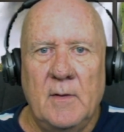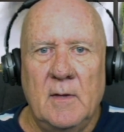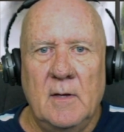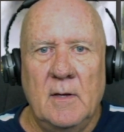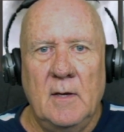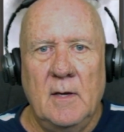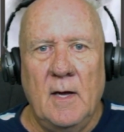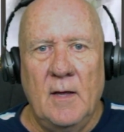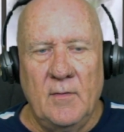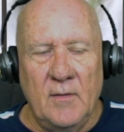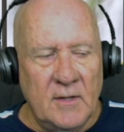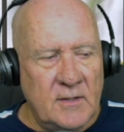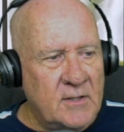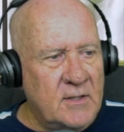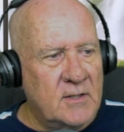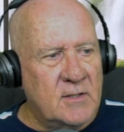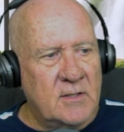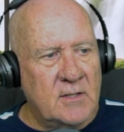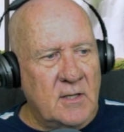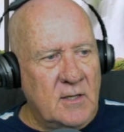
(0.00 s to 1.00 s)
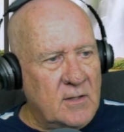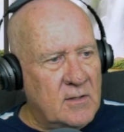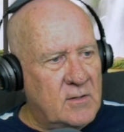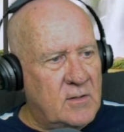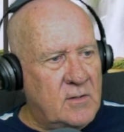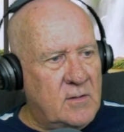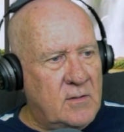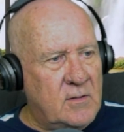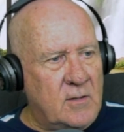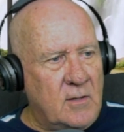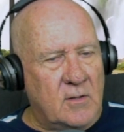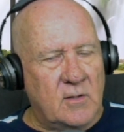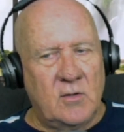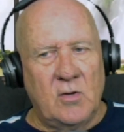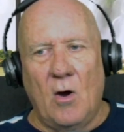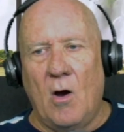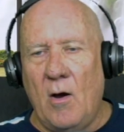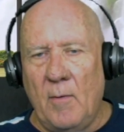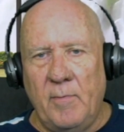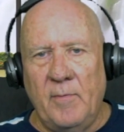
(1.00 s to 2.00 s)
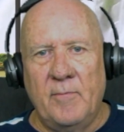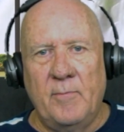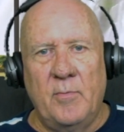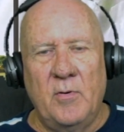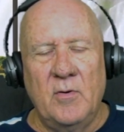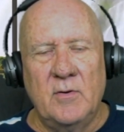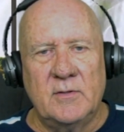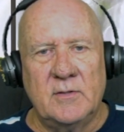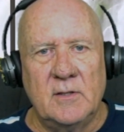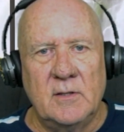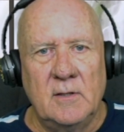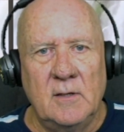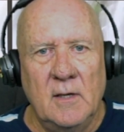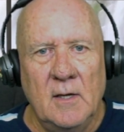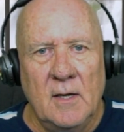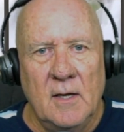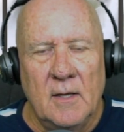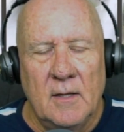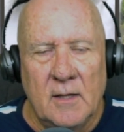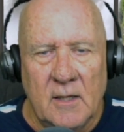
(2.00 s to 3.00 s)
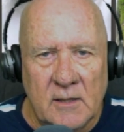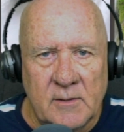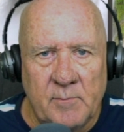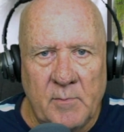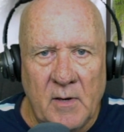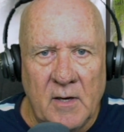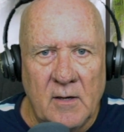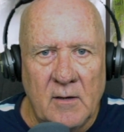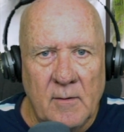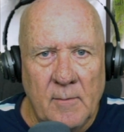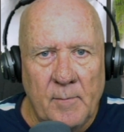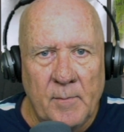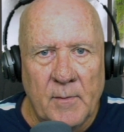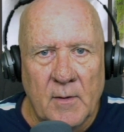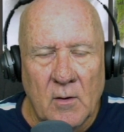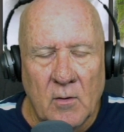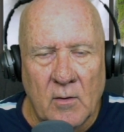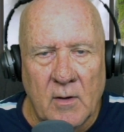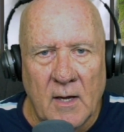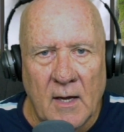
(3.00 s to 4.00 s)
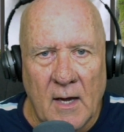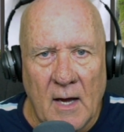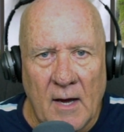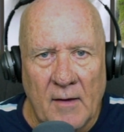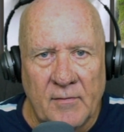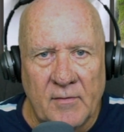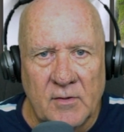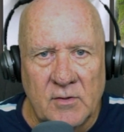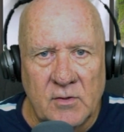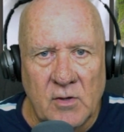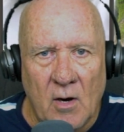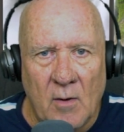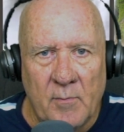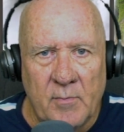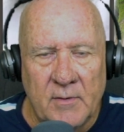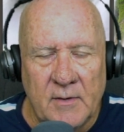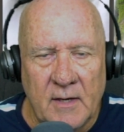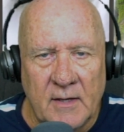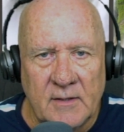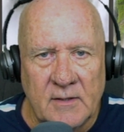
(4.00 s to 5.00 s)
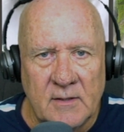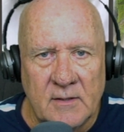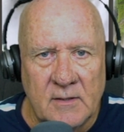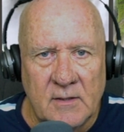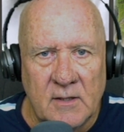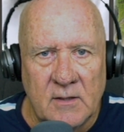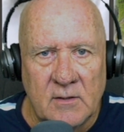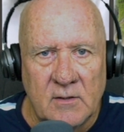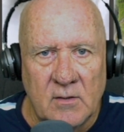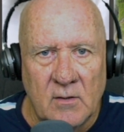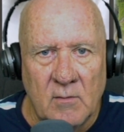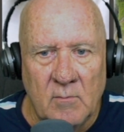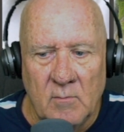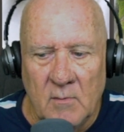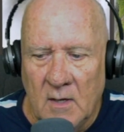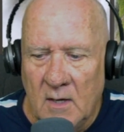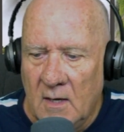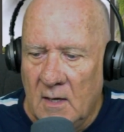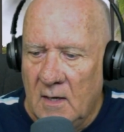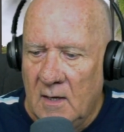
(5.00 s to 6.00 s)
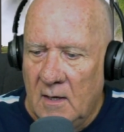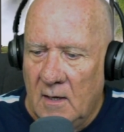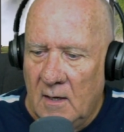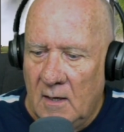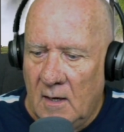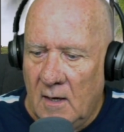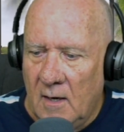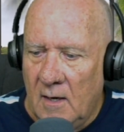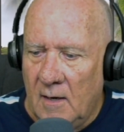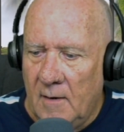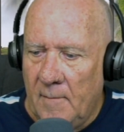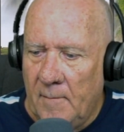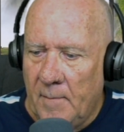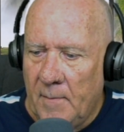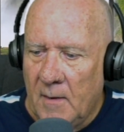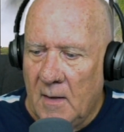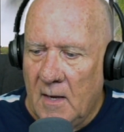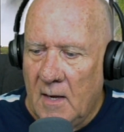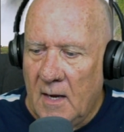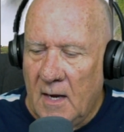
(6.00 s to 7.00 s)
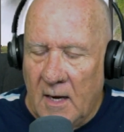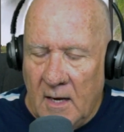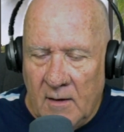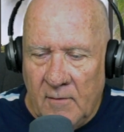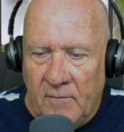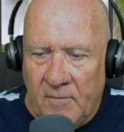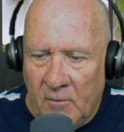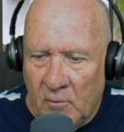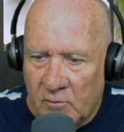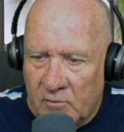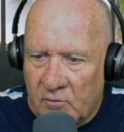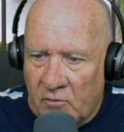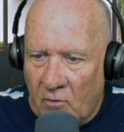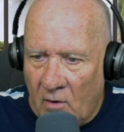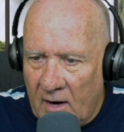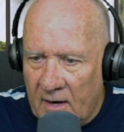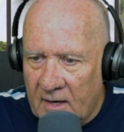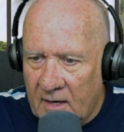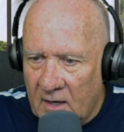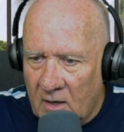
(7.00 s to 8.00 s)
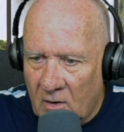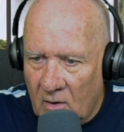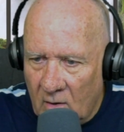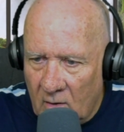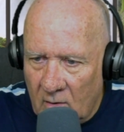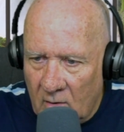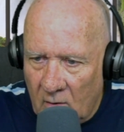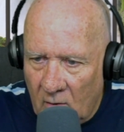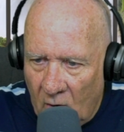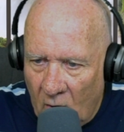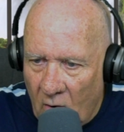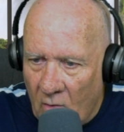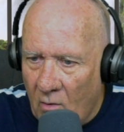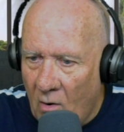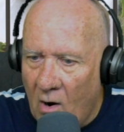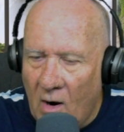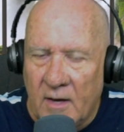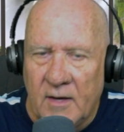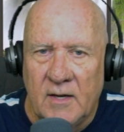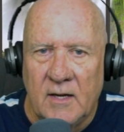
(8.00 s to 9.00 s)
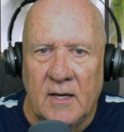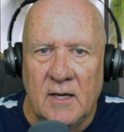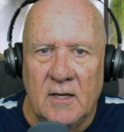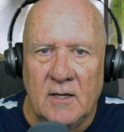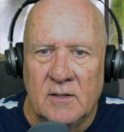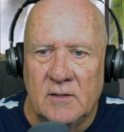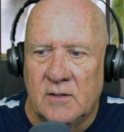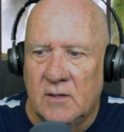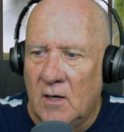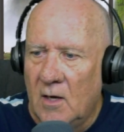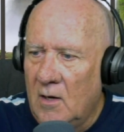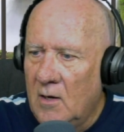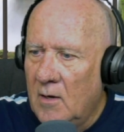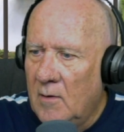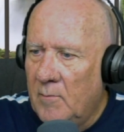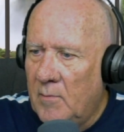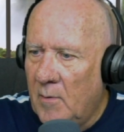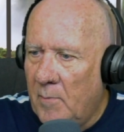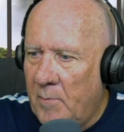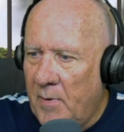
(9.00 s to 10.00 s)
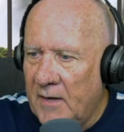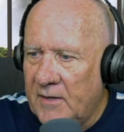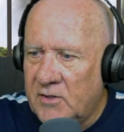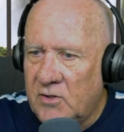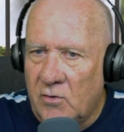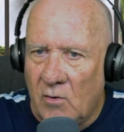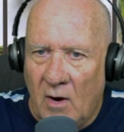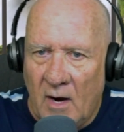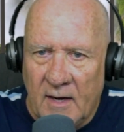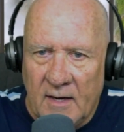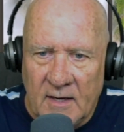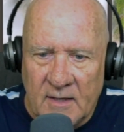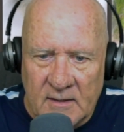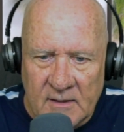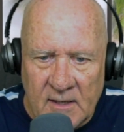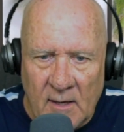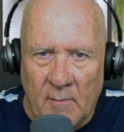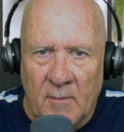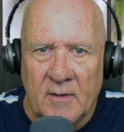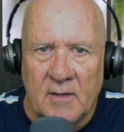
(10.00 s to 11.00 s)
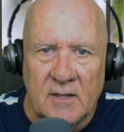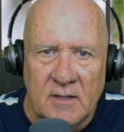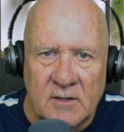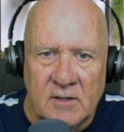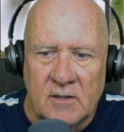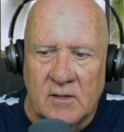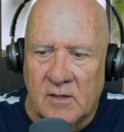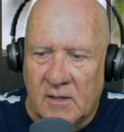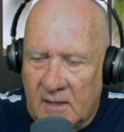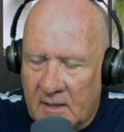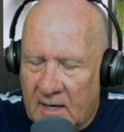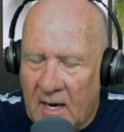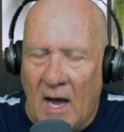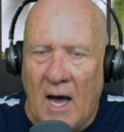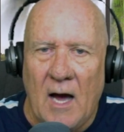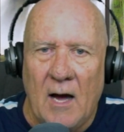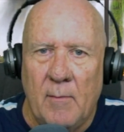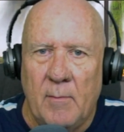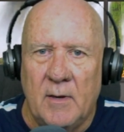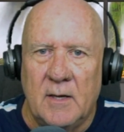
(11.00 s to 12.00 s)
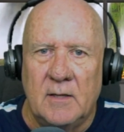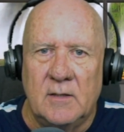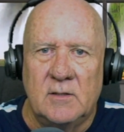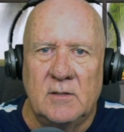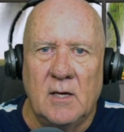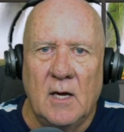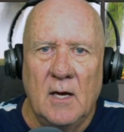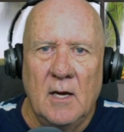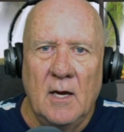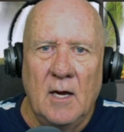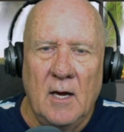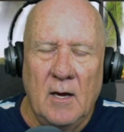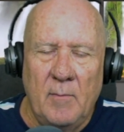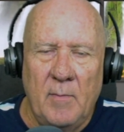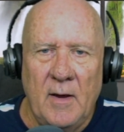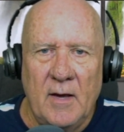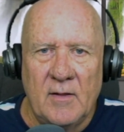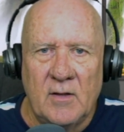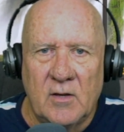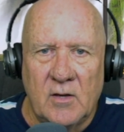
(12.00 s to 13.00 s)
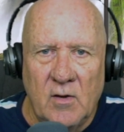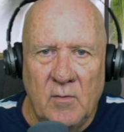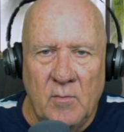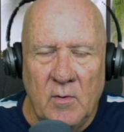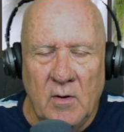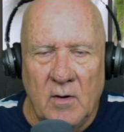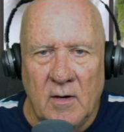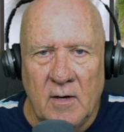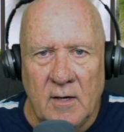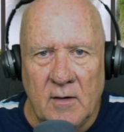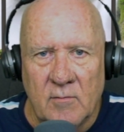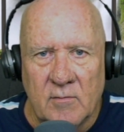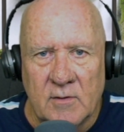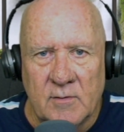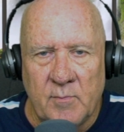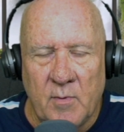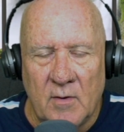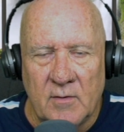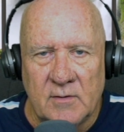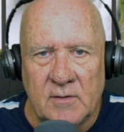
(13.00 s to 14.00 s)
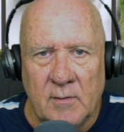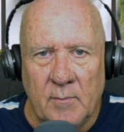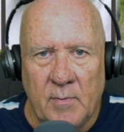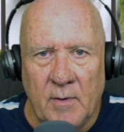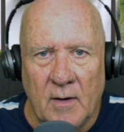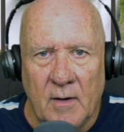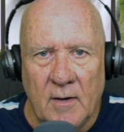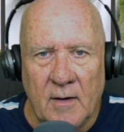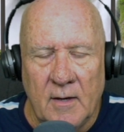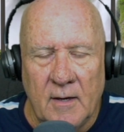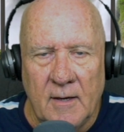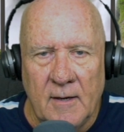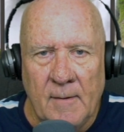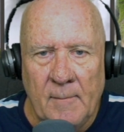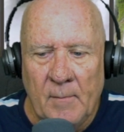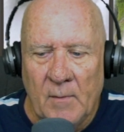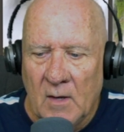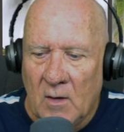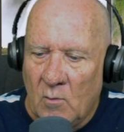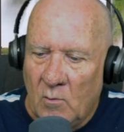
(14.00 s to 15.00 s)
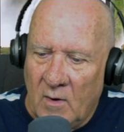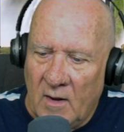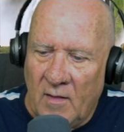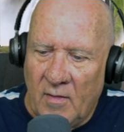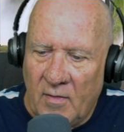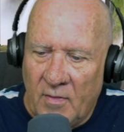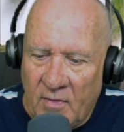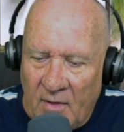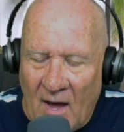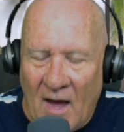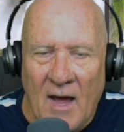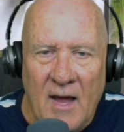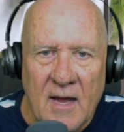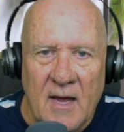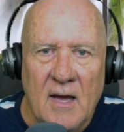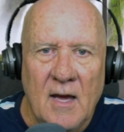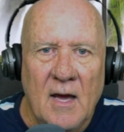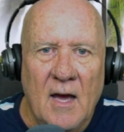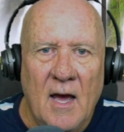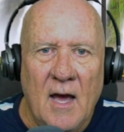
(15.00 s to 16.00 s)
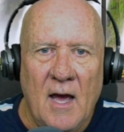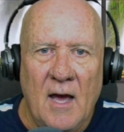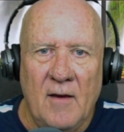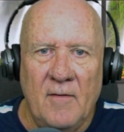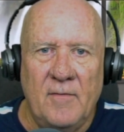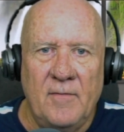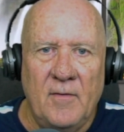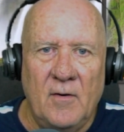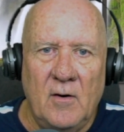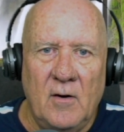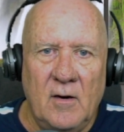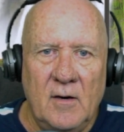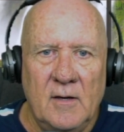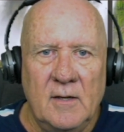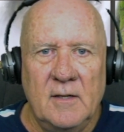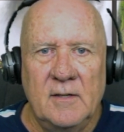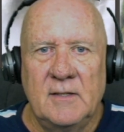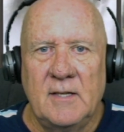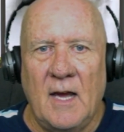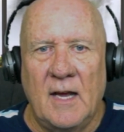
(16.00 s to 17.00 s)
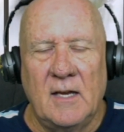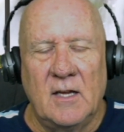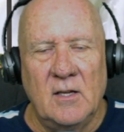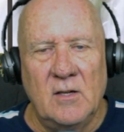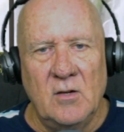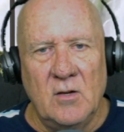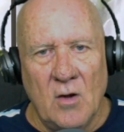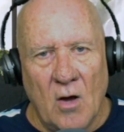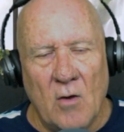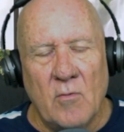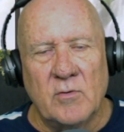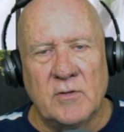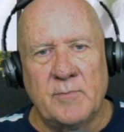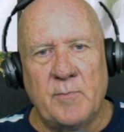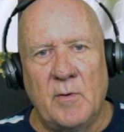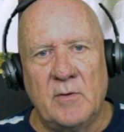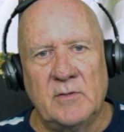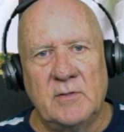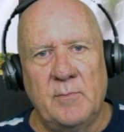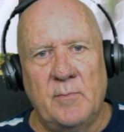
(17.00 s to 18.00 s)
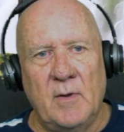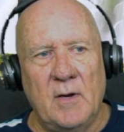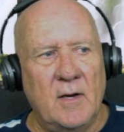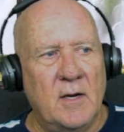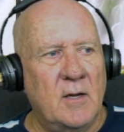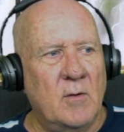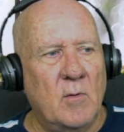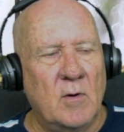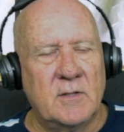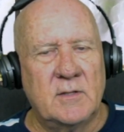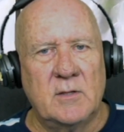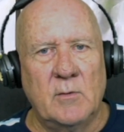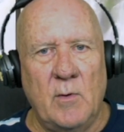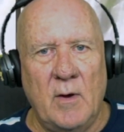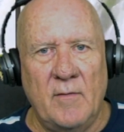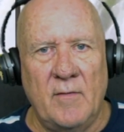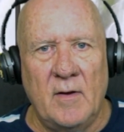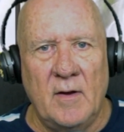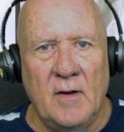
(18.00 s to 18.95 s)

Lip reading: And this is the type of person that's been looking after child protection system, infiltrating her ideas, perpetuating some of this garbage about the community responsibility when they have taken no responsibility whatsoever